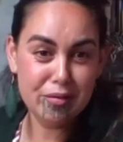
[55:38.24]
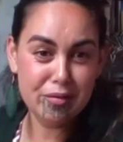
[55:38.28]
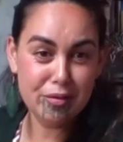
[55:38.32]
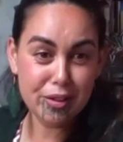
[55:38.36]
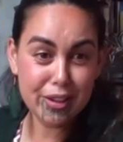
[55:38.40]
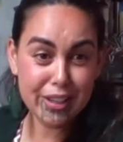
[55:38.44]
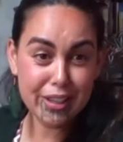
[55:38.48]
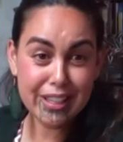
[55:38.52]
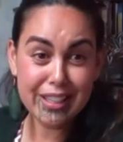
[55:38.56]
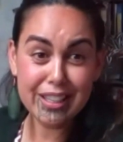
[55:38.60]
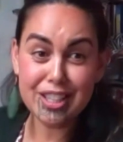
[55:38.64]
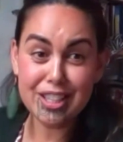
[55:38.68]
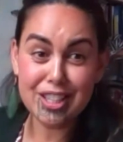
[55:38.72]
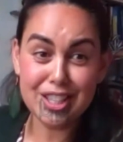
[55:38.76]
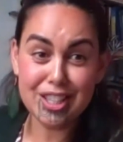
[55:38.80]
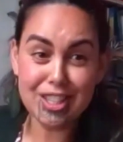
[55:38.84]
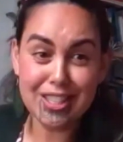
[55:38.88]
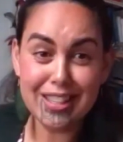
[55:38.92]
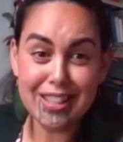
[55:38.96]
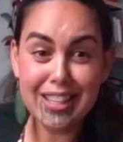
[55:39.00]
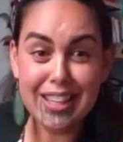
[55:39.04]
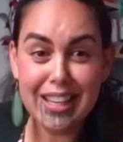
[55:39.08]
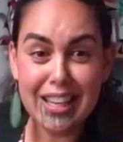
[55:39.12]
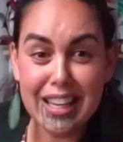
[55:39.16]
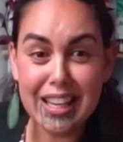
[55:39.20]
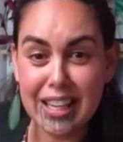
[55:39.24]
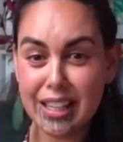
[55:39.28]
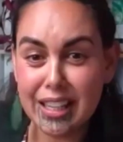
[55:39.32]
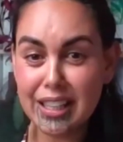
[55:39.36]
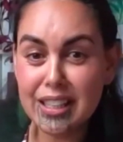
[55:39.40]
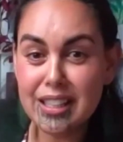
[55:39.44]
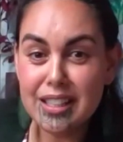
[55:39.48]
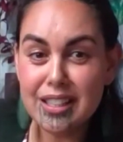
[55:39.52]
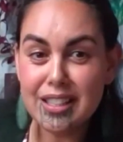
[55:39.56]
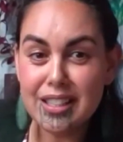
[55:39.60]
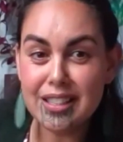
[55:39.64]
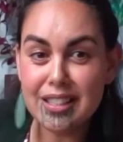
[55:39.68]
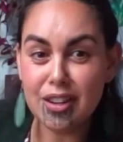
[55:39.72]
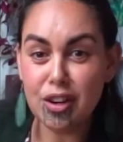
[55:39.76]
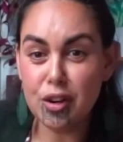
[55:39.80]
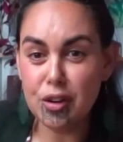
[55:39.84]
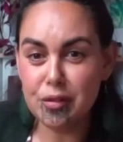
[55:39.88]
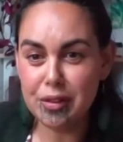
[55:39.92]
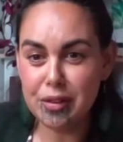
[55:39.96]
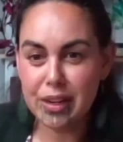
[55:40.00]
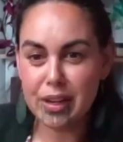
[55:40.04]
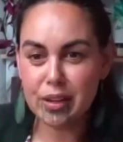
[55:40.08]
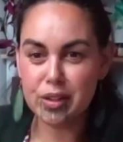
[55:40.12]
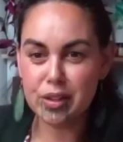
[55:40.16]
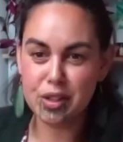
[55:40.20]
have mm. reached the end
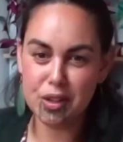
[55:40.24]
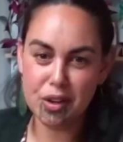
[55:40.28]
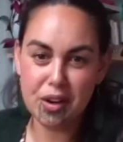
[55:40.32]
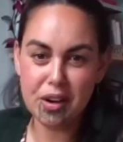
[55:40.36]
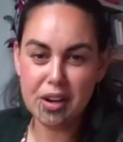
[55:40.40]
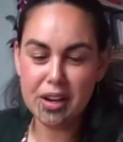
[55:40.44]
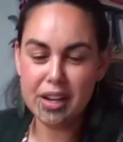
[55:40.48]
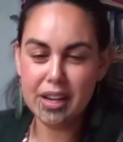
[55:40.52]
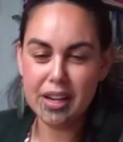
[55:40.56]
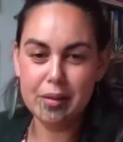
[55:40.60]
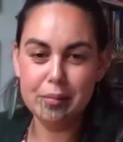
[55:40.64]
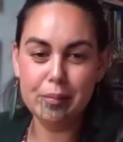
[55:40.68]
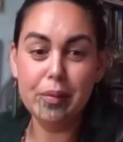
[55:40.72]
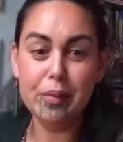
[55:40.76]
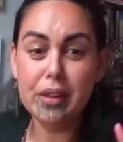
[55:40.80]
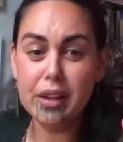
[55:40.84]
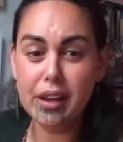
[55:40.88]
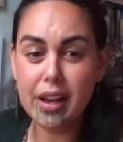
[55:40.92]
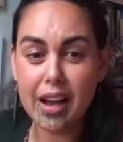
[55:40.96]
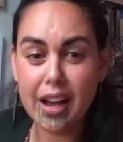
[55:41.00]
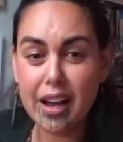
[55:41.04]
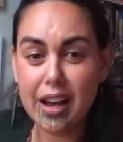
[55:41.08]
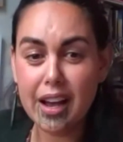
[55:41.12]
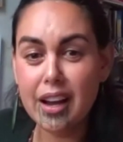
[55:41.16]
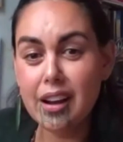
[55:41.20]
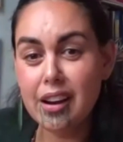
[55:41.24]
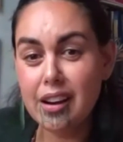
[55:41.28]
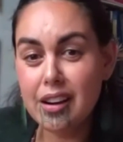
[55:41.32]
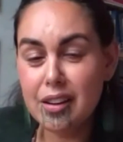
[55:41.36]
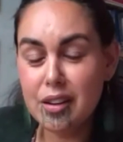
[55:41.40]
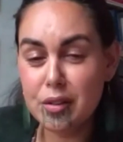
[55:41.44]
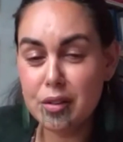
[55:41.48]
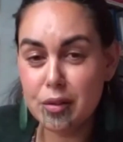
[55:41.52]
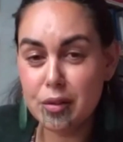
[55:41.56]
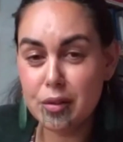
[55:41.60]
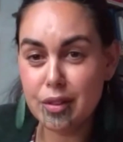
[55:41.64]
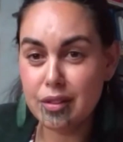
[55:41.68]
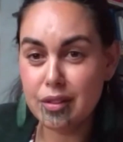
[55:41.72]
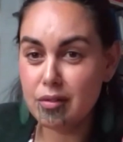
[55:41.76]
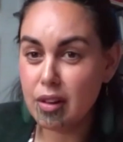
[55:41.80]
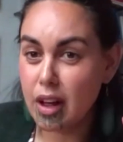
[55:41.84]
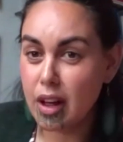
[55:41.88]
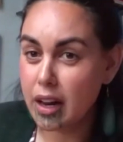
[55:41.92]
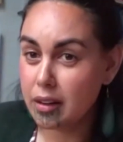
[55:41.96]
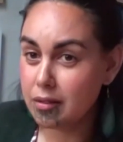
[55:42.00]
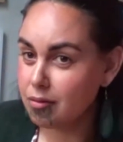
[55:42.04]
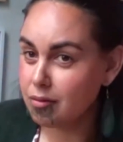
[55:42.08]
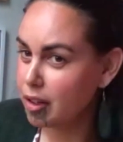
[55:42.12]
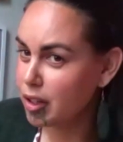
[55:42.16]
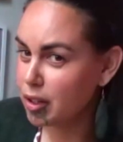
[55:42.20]
of our time. There are
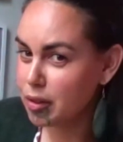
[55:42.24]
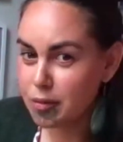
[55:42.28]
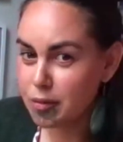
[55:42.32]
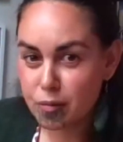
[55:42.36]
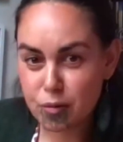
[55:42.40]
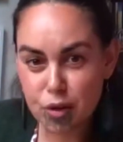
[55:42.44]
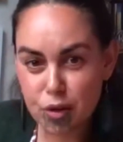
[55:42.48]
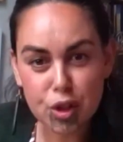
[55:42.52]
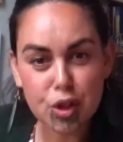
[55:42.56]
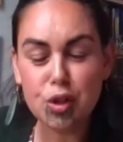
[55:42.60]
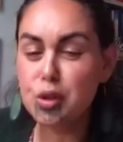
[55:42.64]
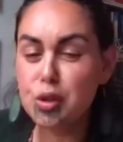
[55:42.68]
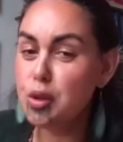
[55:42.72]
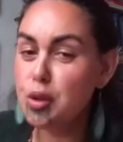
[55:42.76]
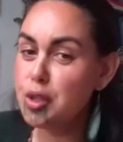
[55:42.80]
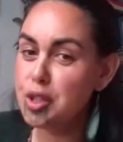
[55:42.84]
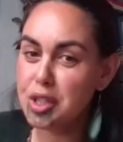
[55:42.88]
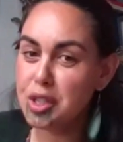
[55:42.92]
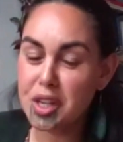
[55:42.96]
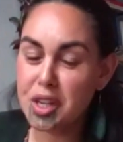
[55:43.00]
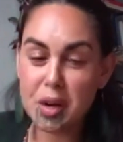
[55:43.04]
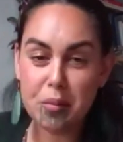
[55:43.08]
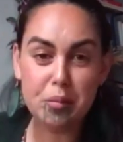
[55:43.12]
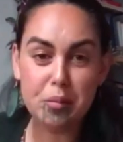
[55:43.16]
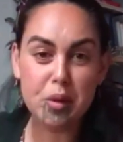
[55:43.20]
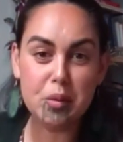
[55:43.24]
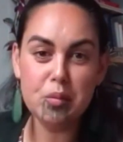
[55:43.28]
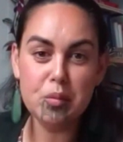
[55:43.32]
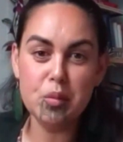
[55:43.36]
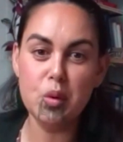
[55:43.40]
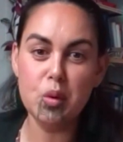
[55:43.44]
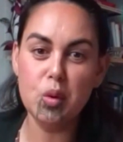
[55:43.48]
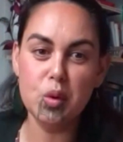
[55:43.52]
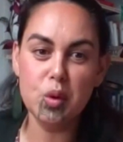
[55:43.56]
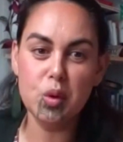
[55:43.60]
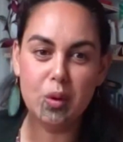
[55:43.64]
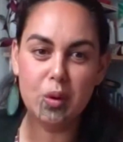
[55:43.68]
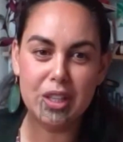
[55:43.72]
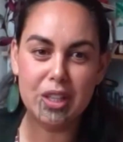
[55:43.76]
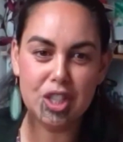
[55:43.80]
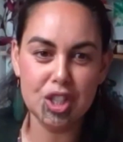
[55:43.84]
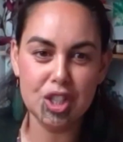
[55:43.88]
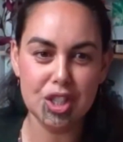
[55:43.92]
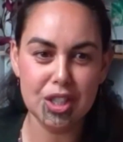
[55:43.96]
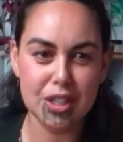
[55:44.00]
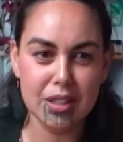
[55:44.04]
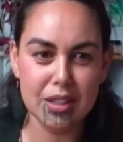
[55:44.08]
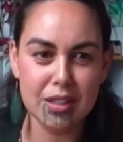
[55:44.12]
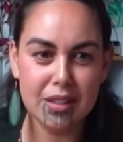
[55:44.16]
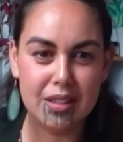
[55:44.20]
a huge number more
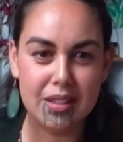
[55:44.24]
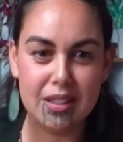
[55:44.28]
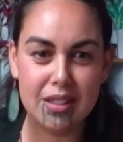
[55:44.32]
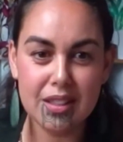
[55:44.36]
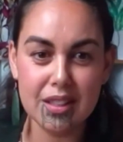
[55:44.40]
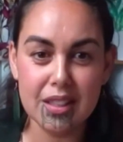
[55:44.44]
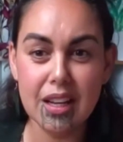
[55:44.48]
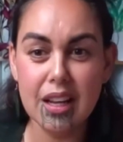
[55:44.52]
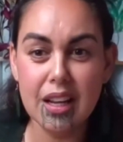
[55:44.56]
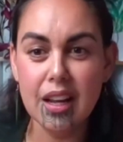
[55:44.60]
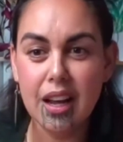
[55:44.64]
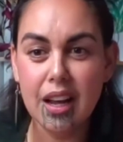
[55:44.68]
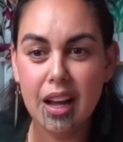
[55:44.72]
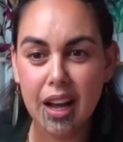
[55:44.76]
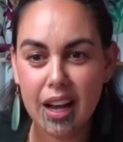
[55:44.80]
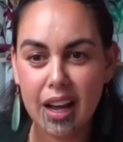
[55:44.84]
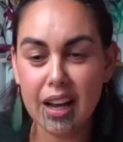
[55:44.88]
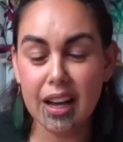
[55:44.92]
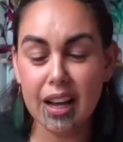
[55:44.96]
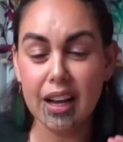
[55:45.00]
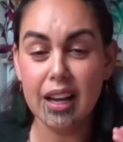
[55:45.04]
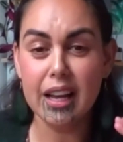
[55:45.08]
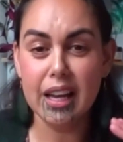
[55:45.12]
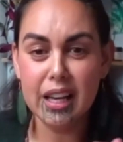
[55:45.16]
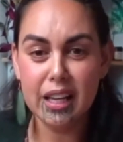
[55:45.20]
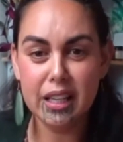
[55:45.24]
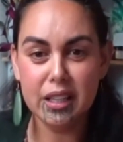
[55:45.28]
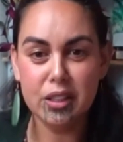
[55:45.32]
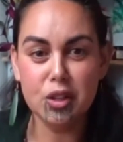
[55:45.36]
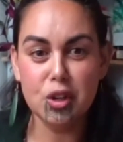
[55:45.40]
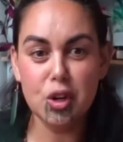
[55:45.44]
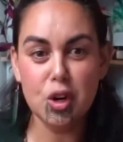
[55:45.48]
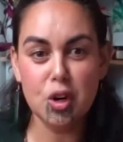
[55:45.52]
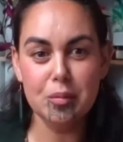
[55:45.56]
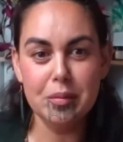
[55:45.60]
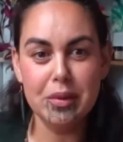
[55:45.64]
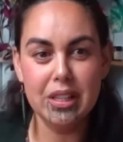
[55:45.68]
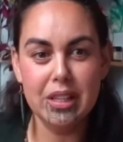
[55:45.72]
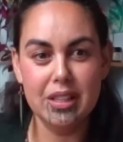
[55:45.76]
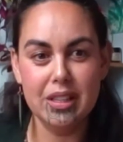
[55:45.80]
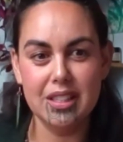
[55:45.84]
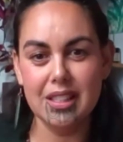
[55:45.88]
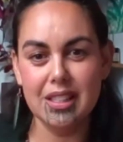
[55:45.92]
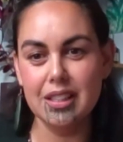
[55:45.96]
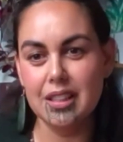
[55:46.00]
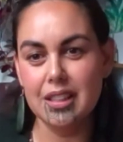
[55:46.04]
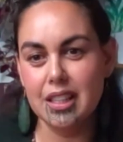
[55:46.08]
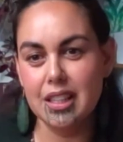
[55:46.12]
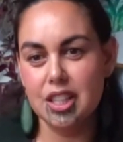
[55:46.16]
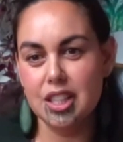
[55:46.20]
questions uh, and comments
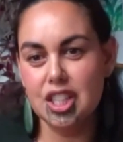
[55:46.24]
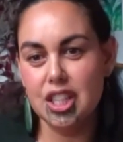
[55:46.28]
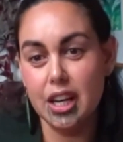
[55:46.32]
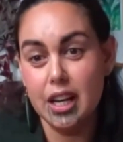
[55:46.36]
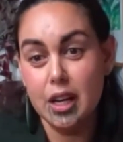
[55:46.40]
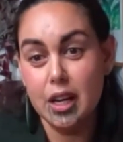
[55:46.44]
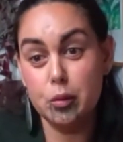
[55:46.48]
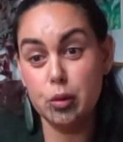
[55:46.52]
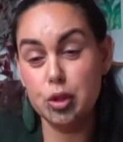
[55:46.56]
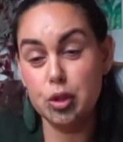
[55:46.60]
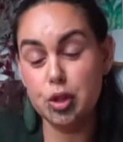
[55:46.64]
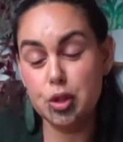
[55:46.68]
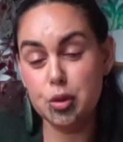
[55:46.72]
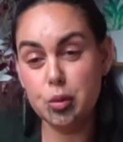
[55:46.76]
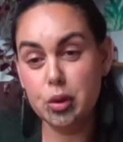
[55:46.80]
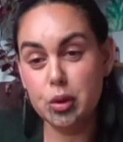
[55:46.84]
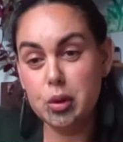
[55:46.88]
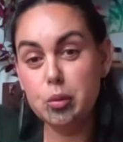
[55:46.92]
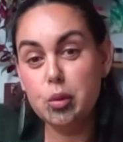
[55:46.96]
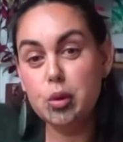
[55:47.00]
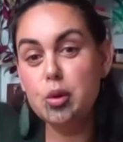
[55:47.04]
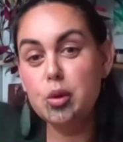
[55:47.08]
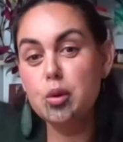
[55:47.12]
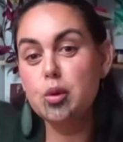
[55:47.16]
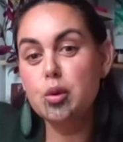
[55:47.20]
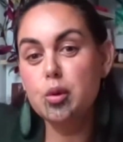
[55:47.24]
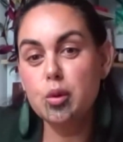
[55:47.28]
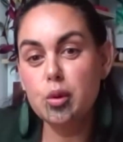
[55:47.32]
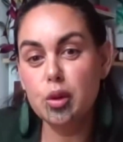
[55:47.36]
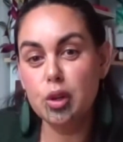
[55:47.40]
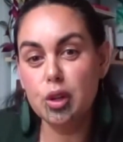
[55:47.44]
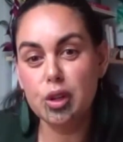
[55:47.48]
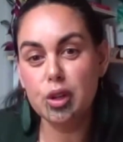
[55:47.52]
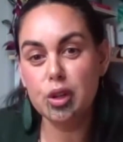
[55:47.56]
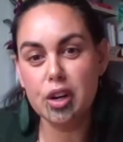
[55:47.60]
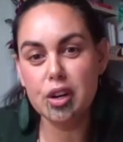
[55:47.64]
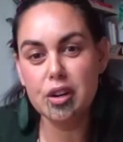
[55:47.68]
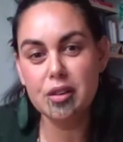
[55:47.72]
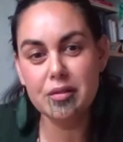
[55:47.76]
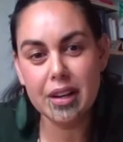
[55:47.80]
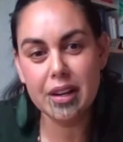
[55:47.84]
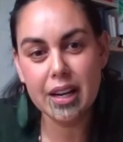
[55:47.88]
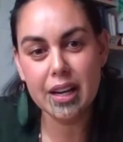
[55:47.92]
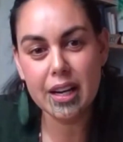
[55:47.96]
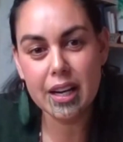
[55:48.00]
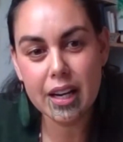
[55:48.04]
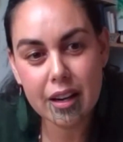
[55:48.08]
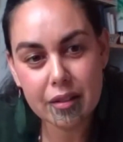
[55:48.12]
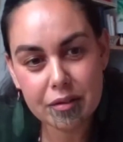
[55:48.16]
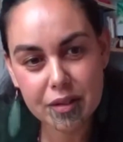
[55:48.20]
in the chat, which we will look
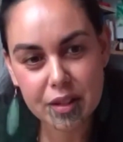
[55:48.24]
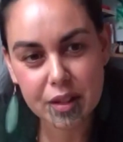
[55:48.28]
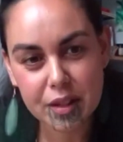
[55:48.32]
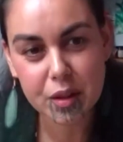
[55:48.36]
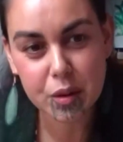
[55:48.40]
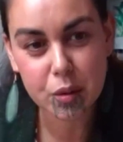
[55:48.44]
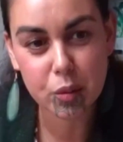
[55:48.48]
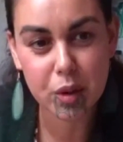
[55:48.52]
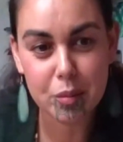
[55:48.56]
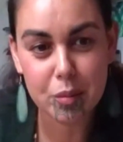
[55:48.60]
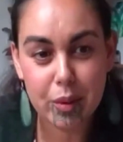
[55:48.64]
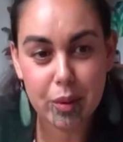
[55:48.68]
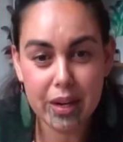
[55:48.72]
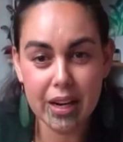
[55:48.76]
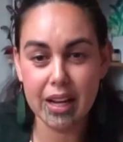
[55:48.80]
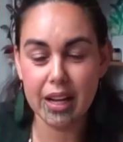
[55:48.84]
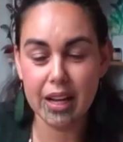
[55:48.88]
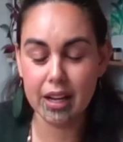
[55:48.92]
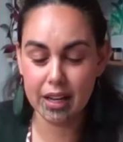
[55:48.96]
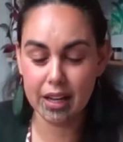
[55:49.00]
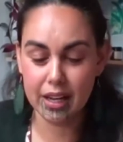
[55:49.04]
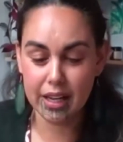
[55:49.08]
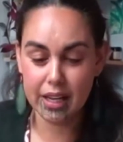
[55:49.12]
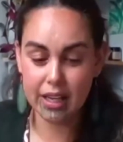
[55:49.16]
over after the webinar.